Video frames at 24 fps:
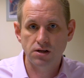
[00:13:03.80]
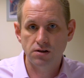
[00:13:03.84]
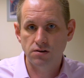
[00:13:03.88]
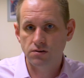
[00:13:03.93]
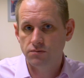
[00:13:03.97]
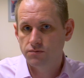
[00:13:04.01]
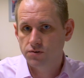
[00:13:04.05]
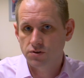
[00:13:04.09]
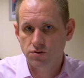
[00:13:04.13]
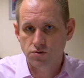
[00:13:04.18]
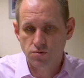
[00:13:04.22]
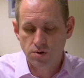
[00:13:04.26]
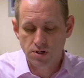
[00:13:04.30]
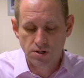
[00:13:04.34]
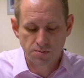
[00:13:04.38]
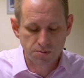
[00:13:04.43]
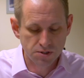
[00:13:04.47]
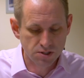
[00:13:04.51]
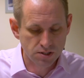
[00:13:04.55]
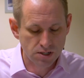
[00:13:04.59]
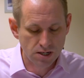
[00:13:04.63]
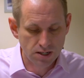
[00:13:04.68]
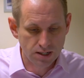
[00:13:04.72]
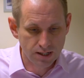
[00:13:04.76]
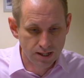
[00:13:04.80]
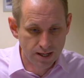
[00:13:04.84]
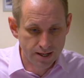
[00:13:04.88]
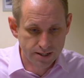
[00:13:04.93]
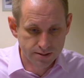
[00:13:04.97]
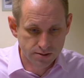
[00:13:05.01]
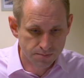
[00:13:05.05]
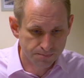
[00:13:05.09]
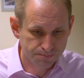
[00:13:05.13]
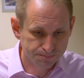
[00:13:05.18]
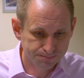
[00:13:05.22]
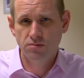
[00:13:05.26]
it for 20%
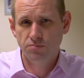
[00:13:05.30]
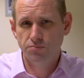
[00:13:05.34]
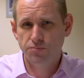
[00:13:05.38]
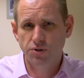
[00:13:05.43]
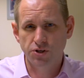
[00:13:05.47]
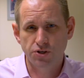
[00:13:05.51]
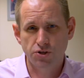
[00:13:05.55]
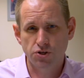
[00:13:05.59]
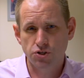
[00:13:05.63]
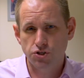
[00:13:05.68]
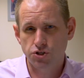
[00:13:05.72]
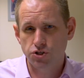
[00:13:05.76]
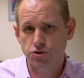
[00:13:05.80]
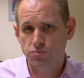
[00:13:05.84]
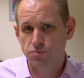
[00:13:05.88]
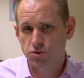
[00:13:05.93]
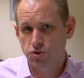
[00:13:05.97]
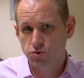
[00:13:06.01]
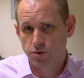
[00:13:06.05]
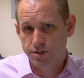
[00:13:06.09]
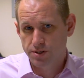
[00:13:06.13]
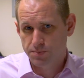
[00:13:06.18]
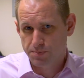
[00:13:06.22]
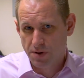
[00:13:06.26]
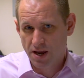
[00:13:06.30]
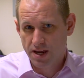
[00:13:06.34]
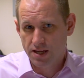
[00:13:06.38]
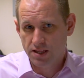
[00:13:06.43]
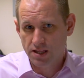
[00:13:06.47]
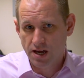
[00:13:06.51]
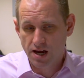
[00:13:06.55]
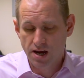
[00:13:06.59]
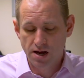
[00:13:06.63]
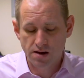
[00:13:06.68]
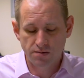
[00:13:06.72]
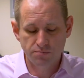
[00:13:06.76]
less. But consumers always pay
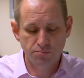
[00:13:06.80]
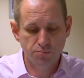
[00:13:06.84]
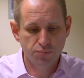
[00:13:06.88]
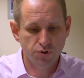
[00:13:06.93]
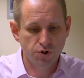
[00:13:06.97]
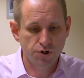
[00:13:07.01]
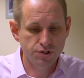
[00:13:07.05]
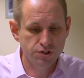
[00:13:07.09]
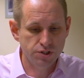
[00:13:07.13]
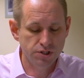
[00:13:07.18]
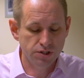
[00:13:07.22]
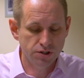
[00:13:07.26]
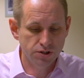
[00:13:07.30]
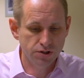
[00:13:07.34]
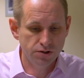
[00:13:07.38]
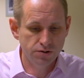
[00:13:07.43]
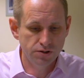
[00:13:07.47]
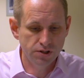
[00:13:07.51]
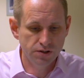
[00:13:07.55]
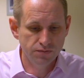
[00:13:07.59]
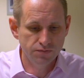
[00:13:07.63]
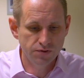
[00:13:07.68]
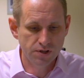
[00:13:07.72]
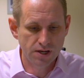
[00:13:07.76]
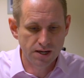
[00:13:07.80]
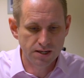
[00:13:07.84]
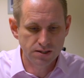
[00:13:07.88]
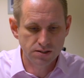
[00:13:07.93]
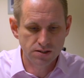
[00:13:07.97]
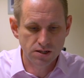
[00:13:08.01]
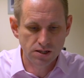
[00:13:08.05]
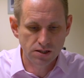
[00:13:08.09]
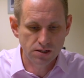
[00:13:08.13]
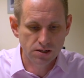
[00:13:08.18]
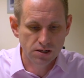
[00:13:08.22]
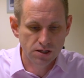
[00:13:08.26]
that price, including
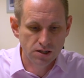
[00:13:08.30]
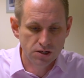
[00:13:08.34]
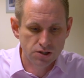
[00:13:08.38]
VAT.